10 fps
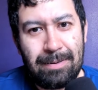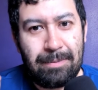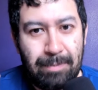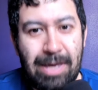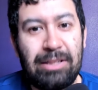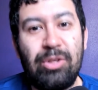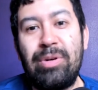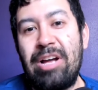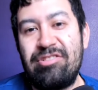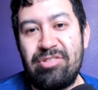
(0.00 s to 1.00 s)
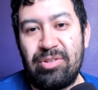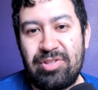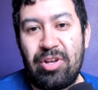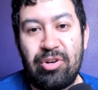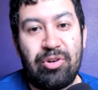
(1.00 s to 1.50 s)
make Lukas Dostal
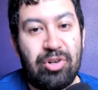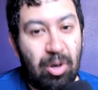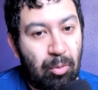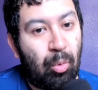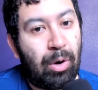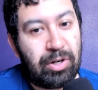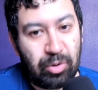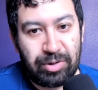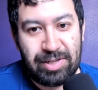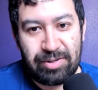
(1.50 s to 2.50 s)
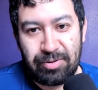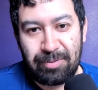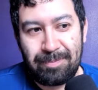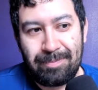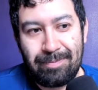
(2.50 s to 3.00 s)
your number one goaltender.
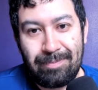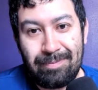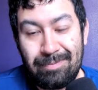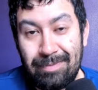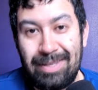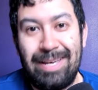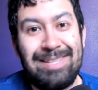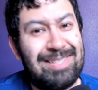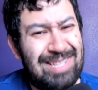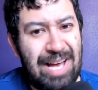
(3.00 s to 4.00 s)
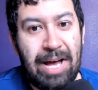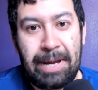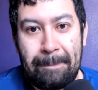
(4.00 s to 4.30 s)
It's time.